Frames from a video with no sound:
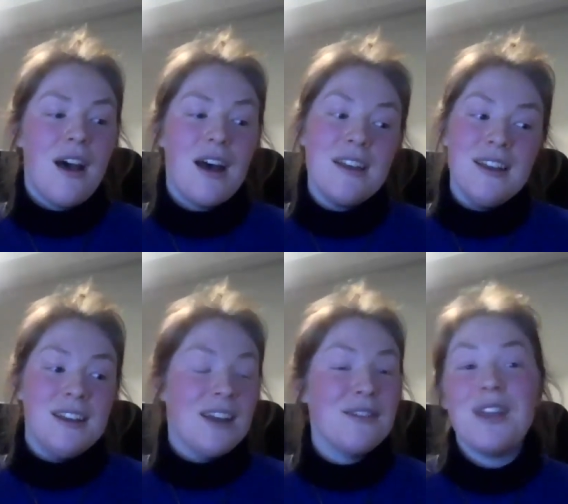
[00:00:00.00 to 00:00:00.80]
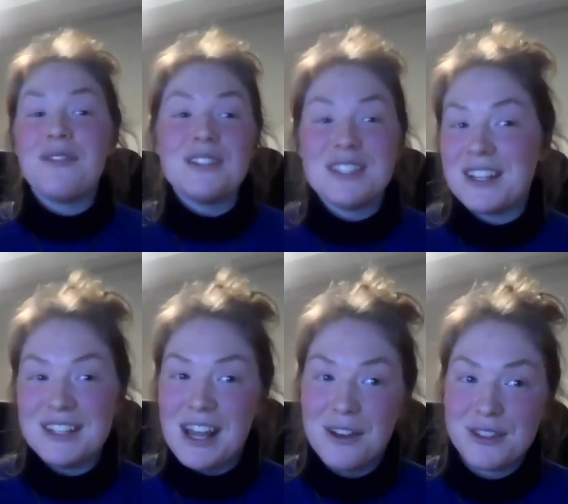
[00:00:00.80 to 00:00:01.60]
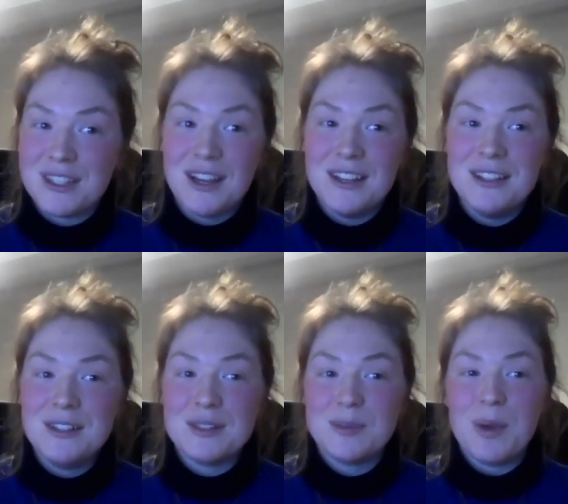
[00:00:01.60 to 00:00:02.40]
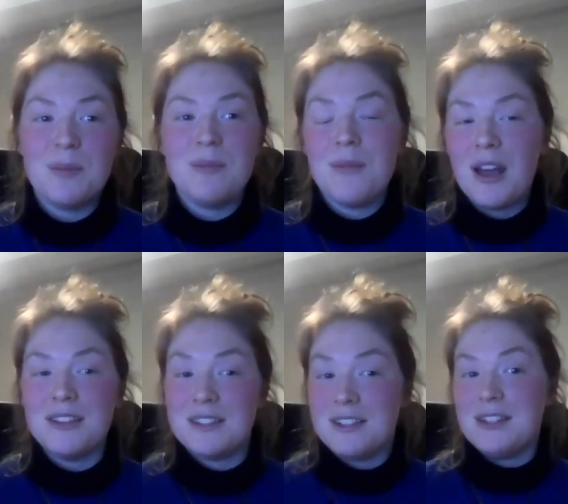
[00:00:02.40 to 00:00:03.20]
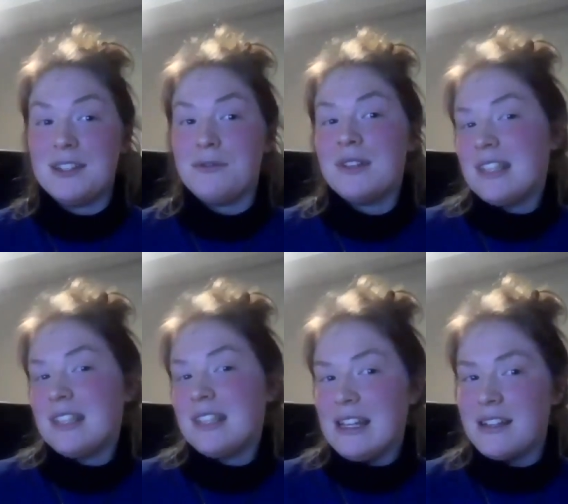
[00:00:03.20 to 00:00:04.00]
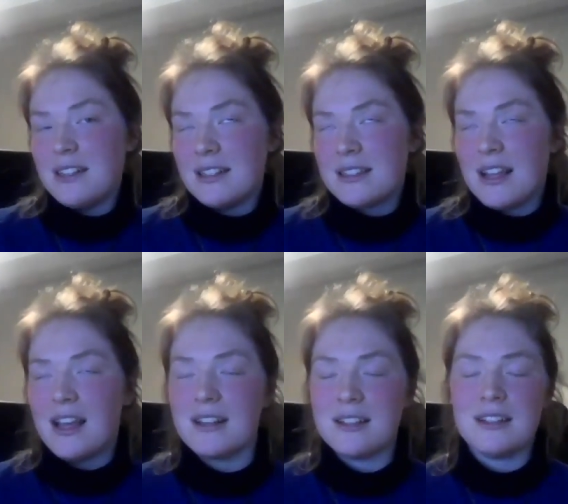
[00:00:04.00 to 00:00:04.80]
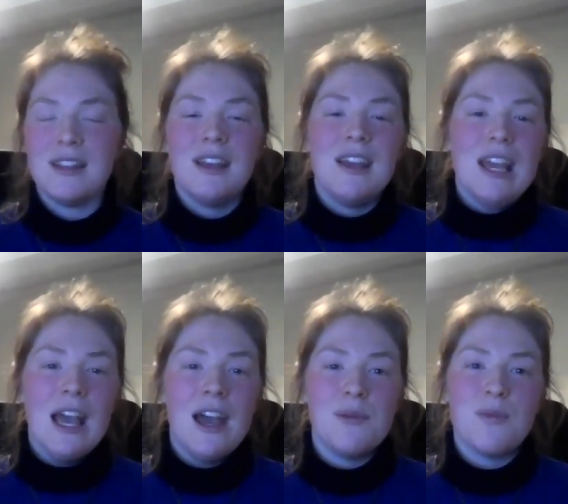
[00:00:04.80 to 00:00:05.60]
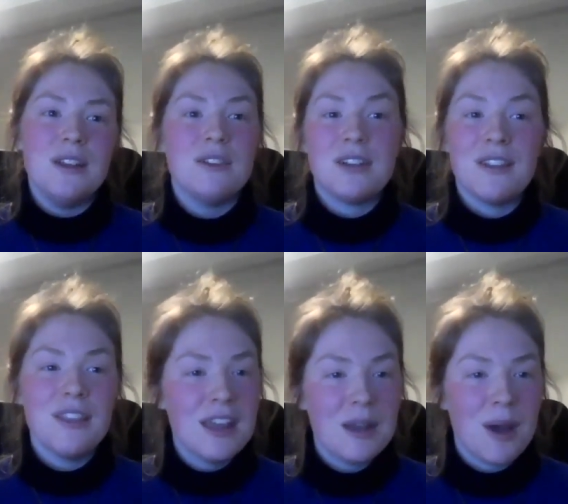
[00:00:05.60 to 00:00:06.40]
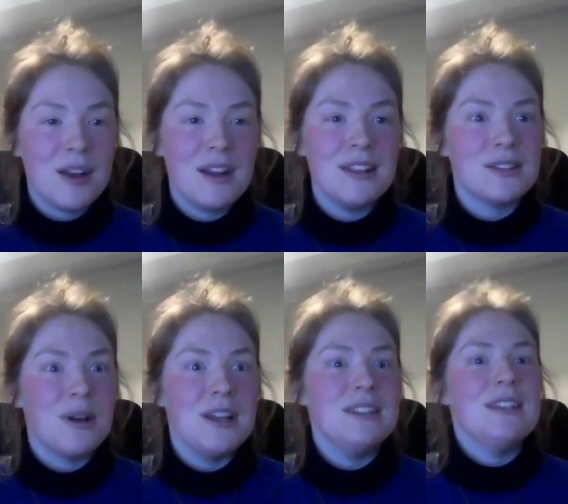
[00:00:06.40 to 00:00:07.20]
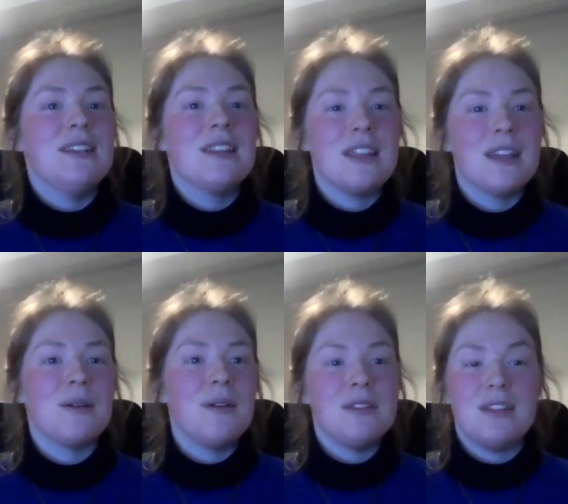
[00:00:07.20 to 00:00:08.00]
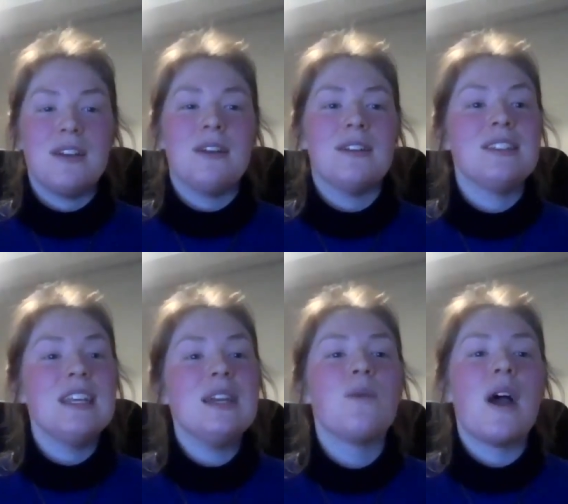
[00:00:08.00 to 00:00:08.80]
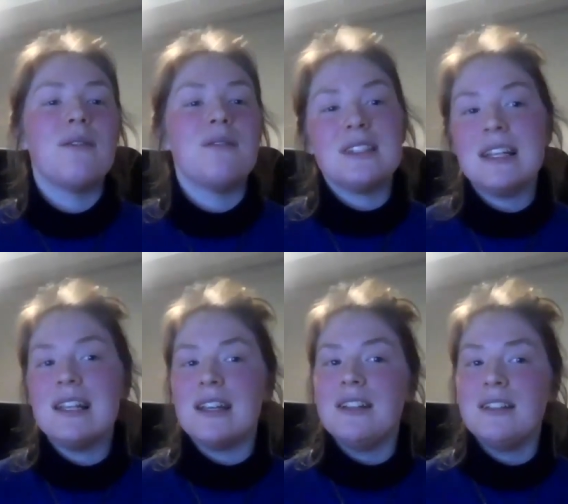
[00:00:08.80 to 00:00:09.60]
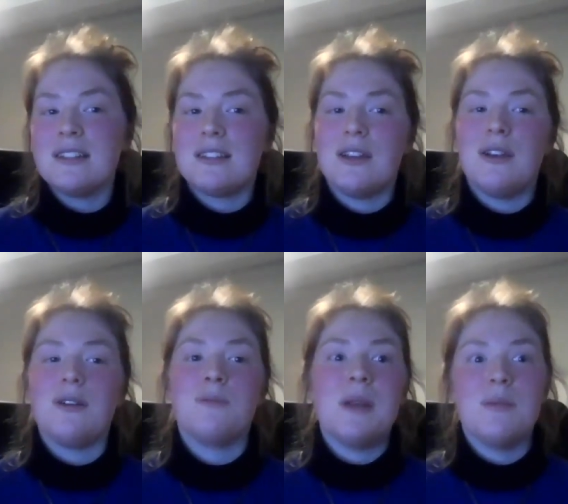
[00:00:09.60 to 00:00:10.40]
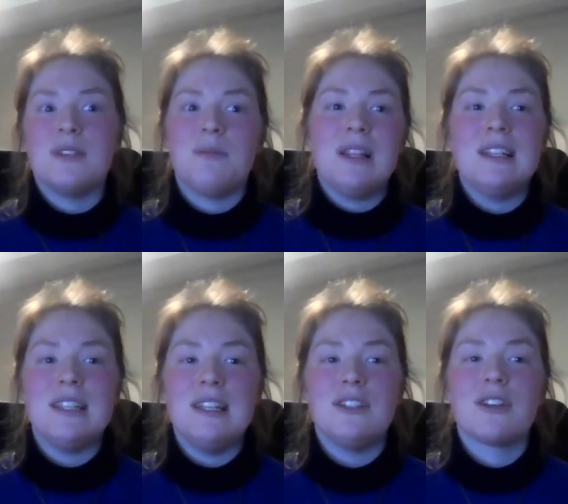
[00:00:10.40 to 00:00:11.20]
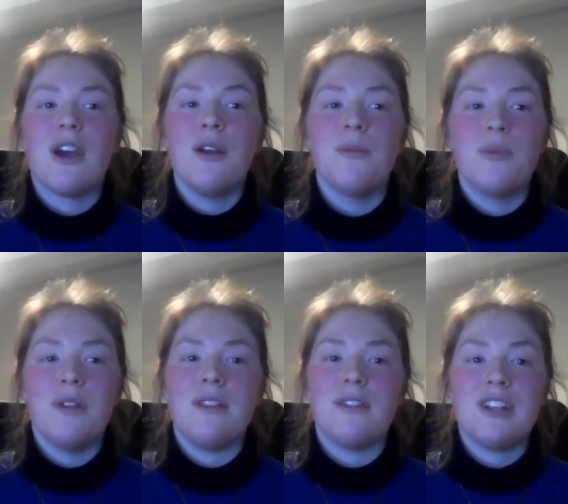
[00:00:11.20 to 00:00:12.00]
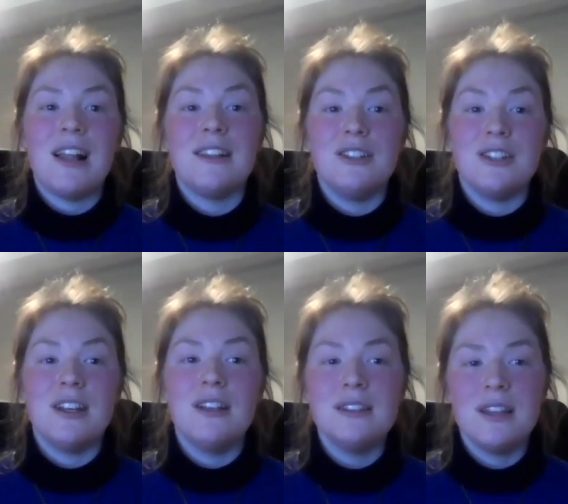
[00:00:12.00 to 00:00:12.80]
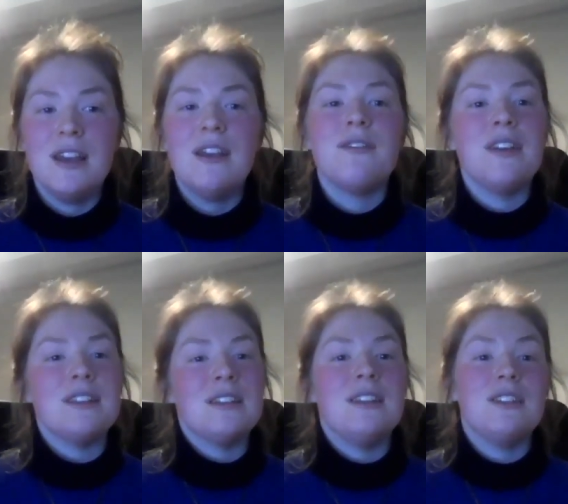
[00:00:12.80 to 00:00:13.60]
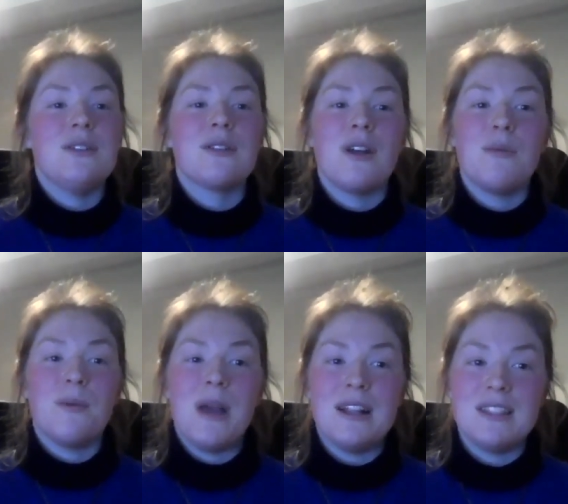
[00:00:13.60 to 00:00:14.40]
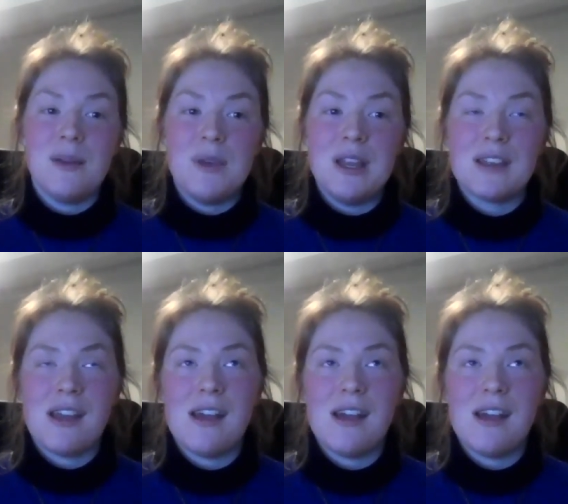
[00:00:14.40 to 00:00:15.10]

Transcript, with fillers: I have never studied health science, but I studied resilience. And when you start thinking about it, it's quite easy to see where resilience, so people's ability to cope with challenges, fits into a global pandemic.